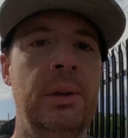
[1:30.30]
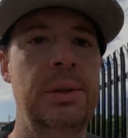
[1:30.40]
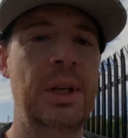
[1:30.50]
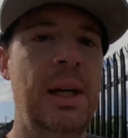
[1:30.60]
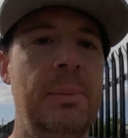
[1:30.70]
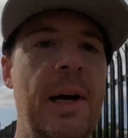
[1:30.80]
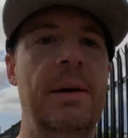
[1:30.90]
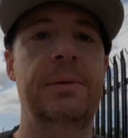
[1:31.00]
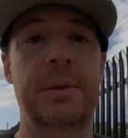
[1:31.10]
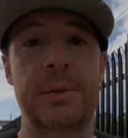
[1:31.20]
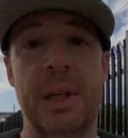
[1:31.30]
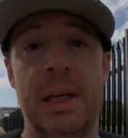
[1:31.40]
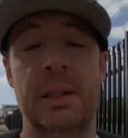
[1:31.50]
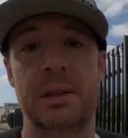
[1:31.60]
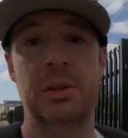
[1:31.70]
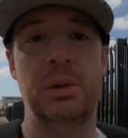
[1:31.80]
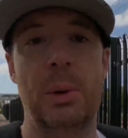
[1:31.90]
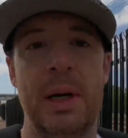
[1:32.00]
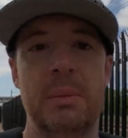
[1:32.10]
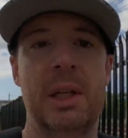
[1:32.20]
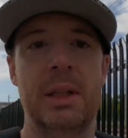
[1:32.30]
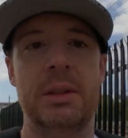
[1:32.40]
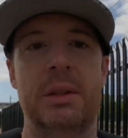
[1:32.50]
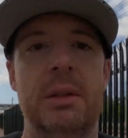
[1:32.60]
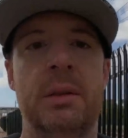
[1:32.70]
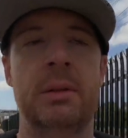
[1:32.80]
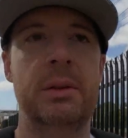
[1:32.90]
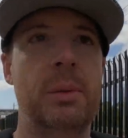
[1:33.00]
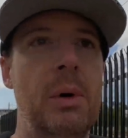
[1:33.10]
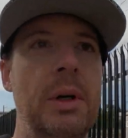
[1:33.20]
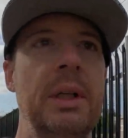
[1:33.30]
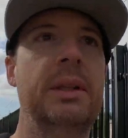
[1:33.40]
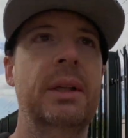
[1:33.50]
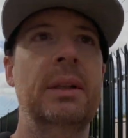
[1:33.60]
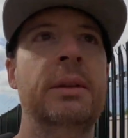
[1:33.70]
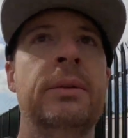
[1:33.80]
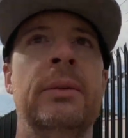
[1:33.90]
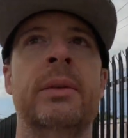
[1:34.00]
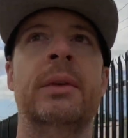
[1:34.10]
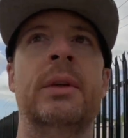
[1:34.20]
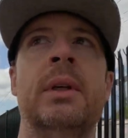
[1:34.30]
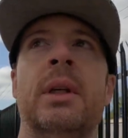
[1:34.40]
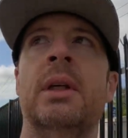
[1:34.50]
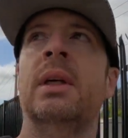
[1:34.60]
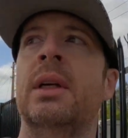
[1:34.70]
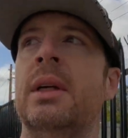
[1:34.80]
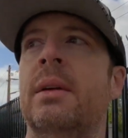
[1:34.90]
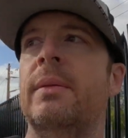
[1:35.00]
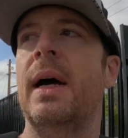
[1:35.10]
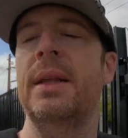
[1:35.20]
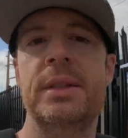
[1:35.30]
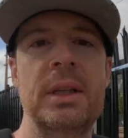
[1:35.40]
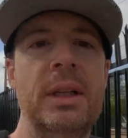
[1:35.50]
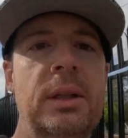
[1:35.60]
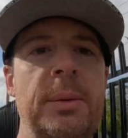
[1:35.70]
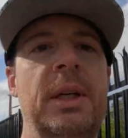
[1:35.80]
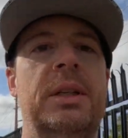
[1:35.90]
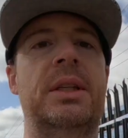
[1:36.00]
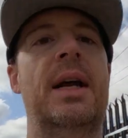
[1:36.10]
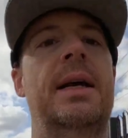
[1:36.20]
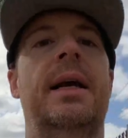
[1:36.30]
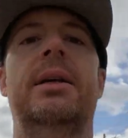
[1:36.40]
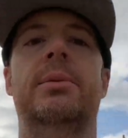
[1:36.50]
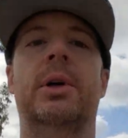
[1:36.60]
could take about 15-20 minutes to walk in there. But there's a little bit of sun out at the